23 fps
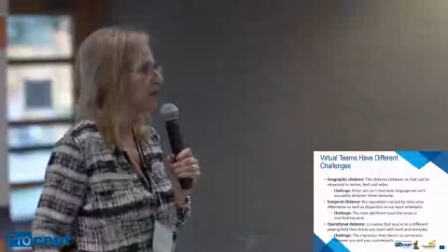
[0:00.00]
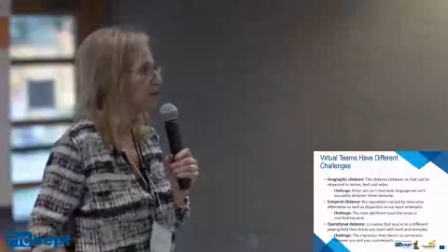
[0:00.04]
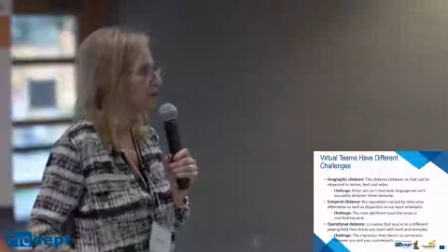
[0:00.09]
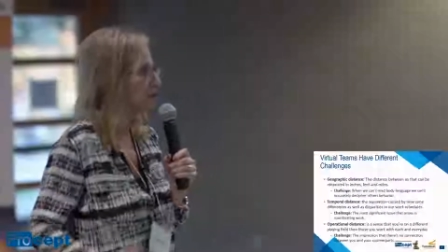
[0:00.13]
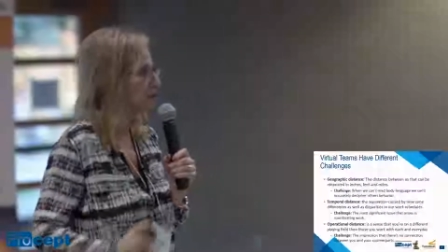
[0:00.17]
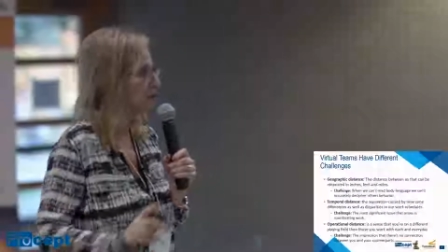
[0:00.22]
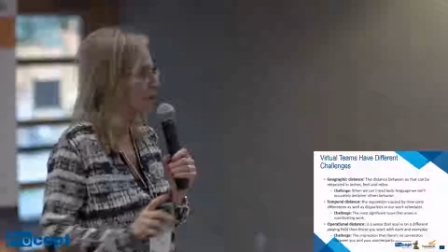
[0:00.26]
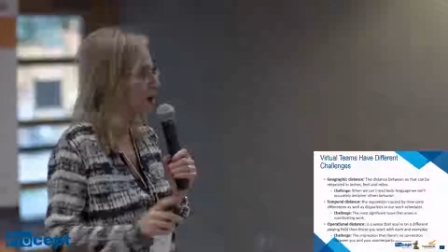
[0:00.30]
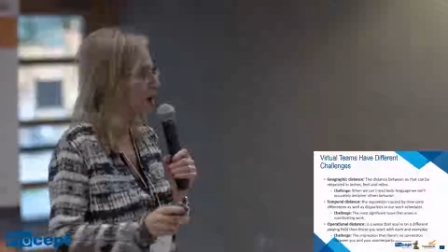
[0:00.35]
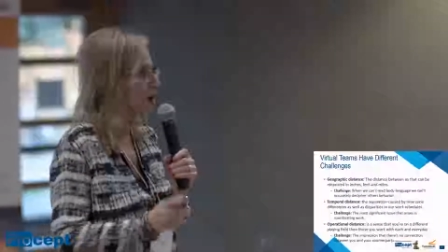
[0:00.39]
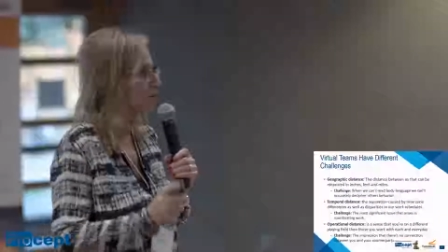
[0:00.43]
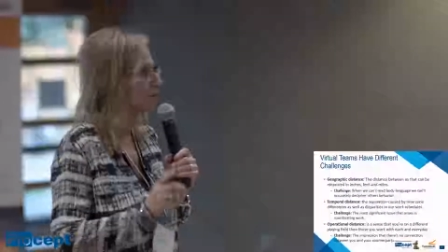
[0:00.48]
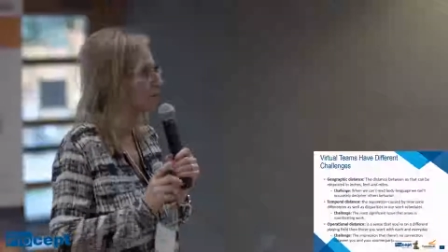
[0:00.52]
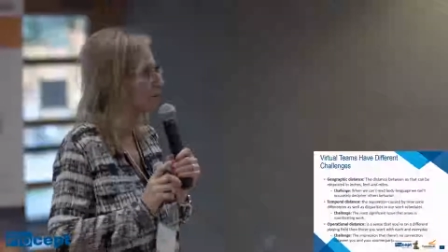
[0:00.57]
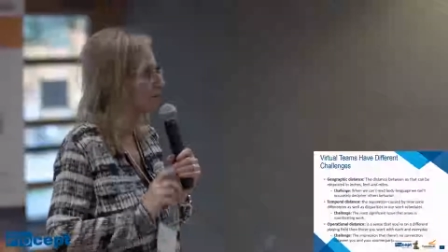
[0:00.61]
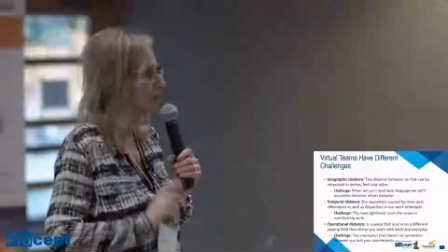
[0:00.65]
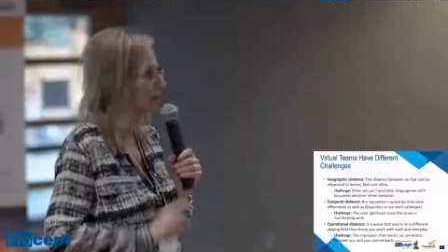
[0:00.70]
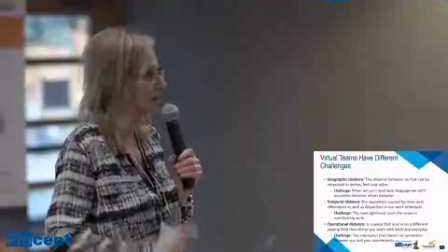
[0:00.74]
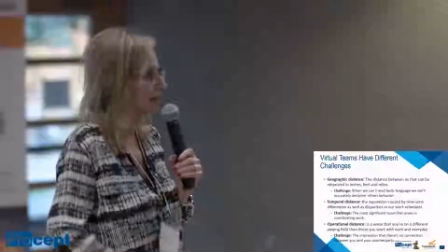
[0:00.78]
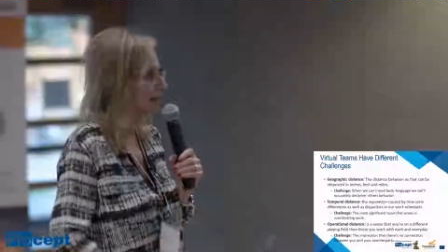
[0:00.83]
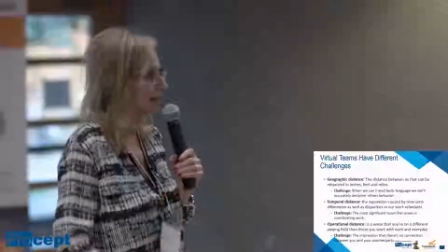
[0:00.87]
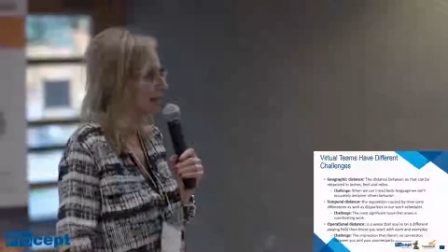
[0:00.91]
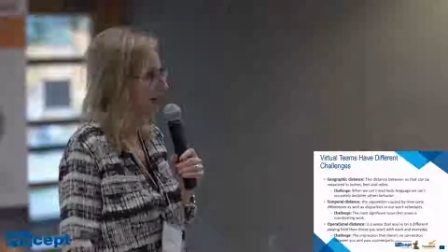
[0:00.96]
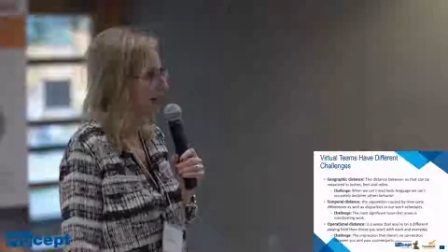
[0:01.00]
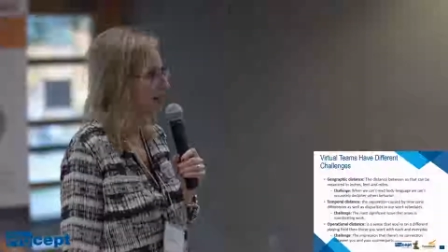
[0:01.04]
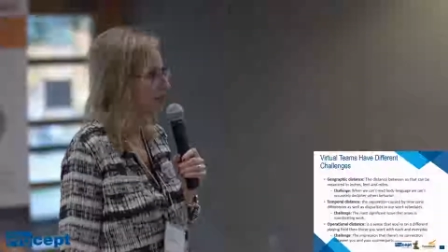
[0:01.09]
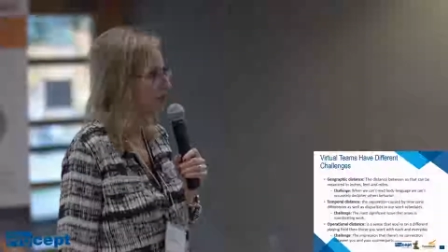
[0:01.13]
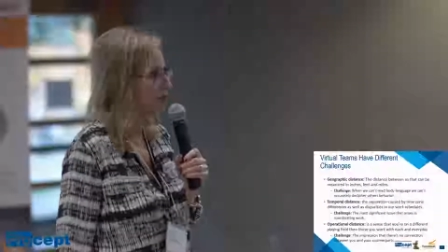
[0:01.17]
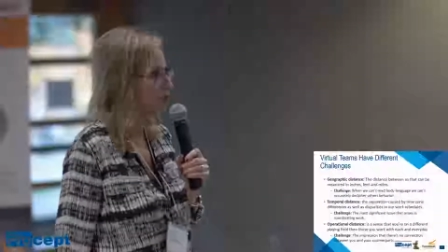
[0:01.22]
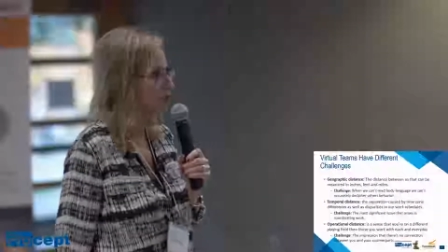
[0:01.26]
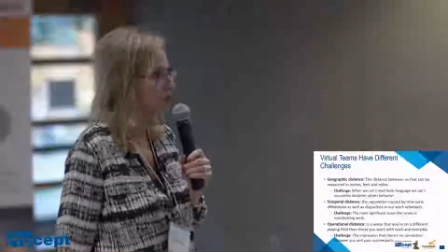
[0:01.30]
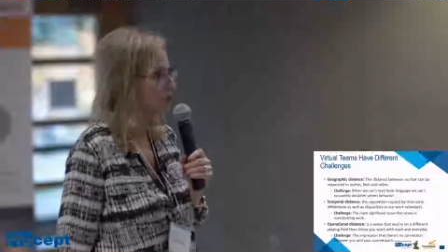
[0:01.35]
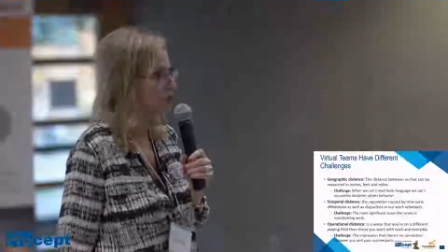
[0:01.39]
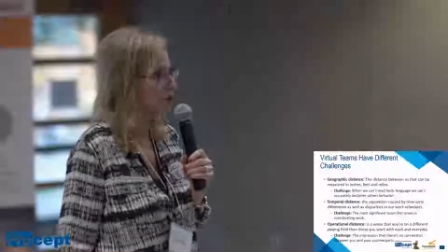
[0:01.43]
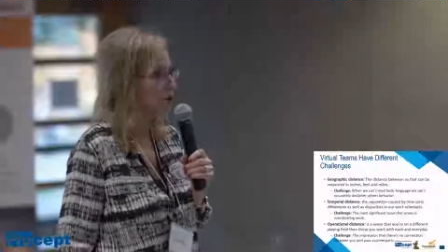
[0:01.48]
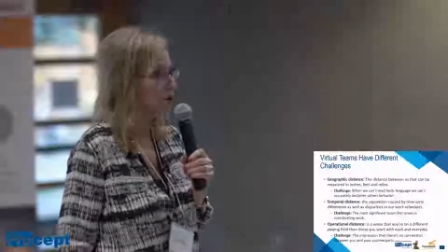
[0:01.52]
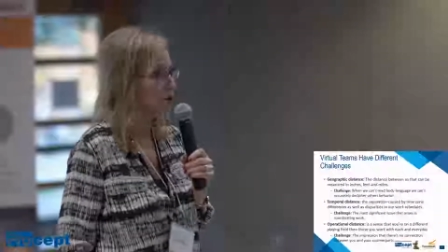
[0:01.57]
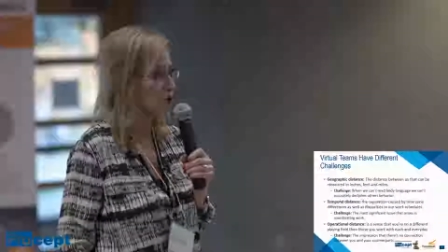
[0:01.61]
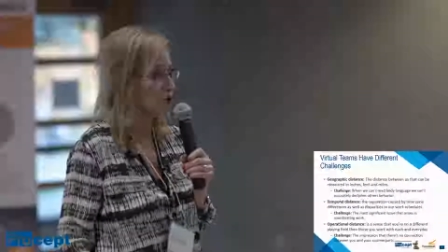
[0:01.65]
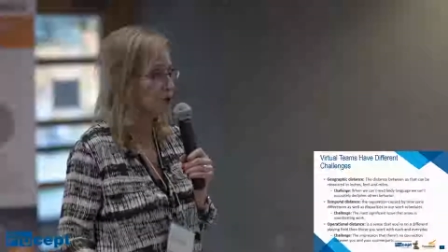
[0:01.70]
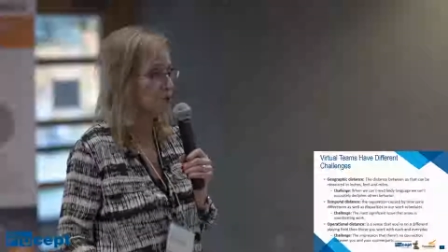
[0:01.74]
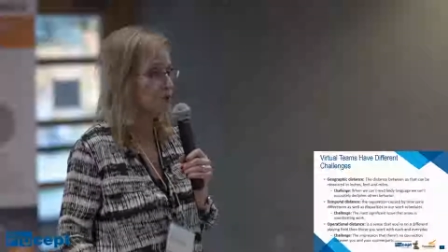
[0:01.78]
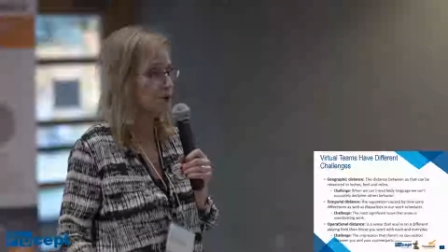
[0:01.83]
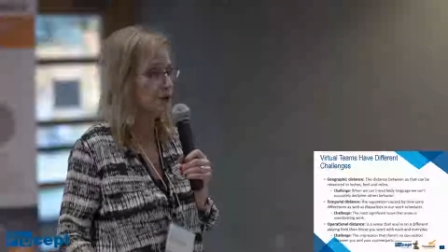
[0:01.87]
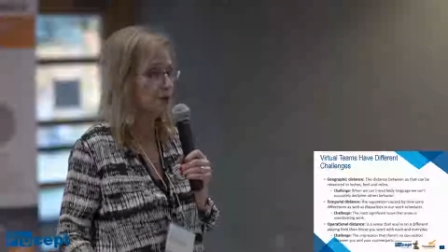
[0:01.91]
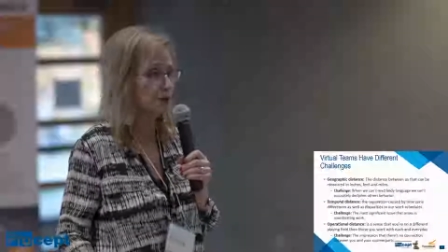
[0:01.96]
The problem is
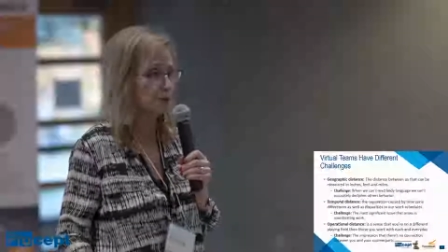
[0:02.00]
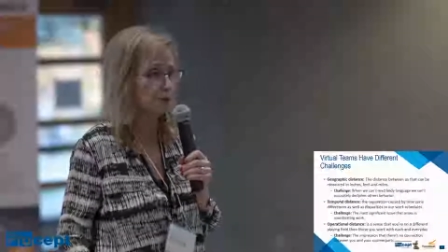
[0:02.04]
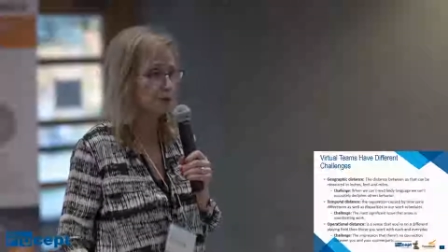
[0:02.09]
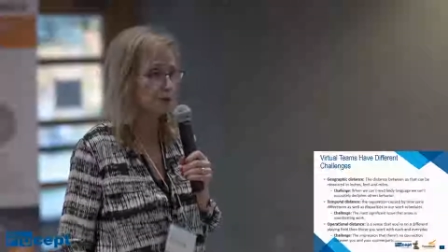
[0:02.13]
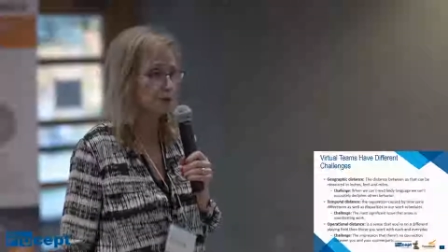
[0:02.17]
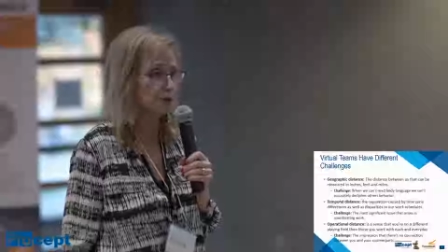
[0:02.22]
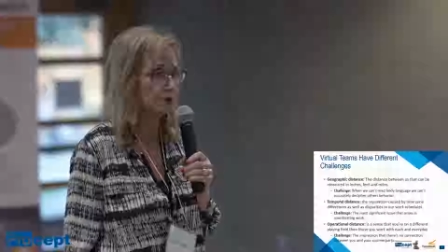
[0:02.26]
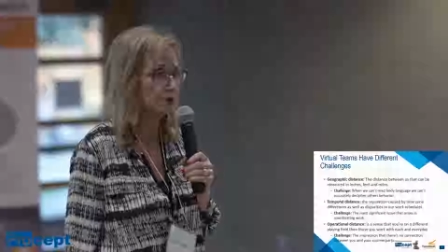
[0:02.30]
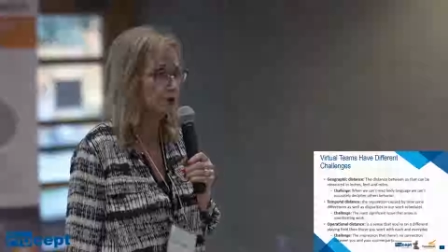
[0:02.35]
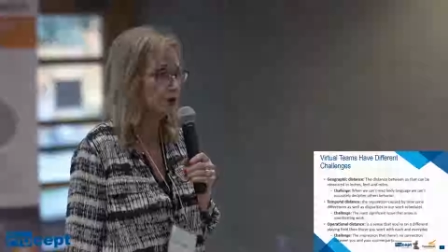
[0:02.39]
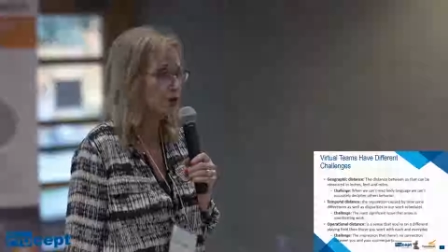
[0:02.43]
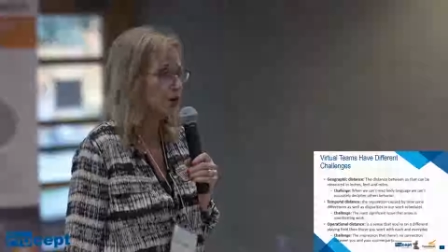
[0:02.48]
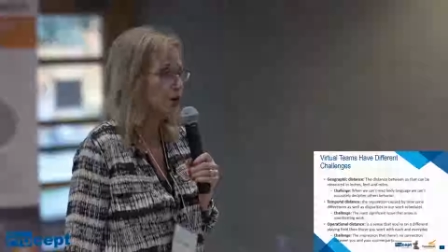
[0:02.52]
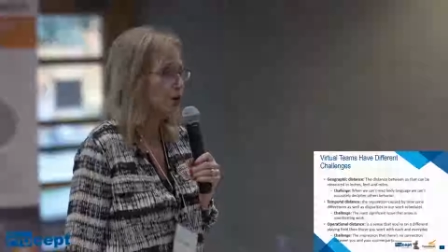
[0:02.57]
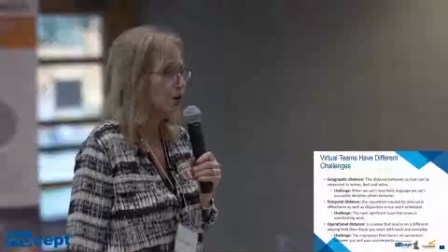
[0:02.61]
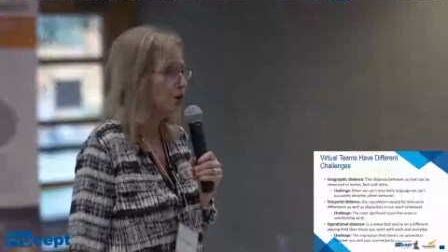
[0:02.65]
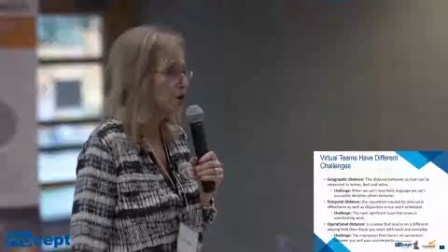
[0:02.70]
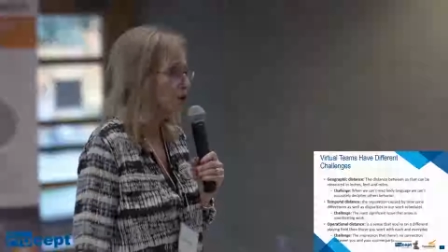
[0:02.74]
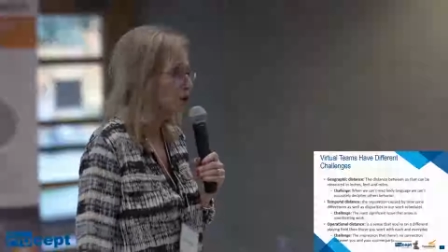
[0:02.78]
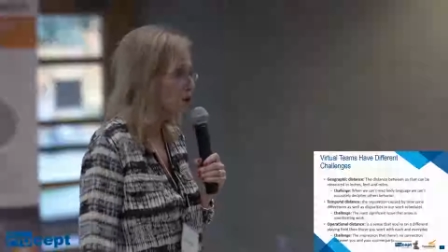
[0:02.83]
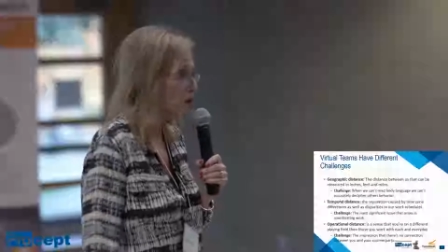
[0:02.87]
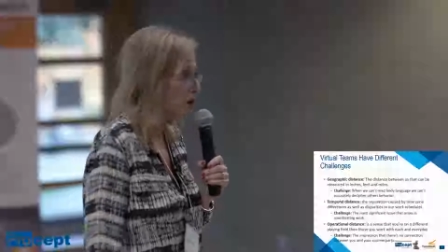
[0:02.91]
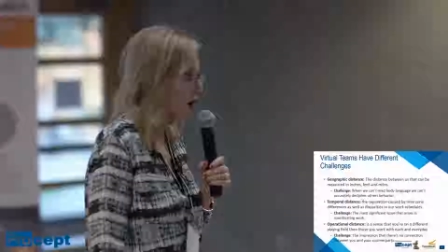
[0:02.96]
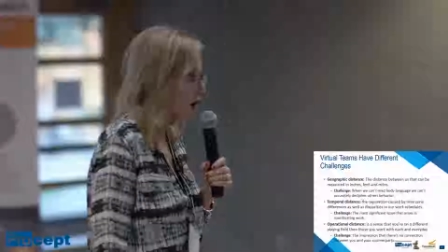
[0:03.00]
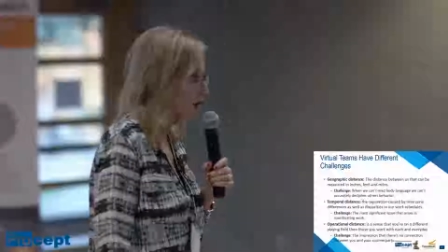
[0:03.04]
those people who